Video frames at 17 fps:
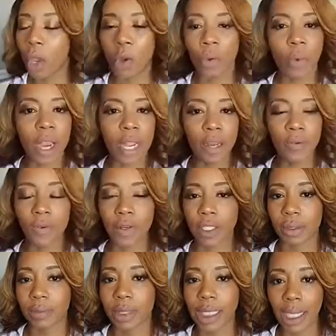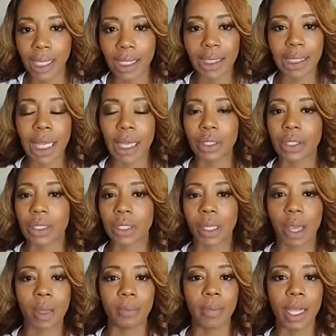waiting for some ticket sales to
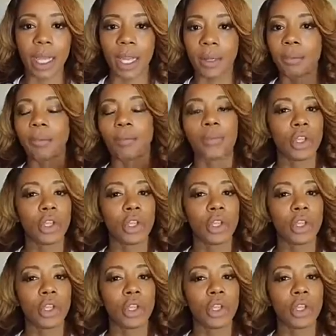come in.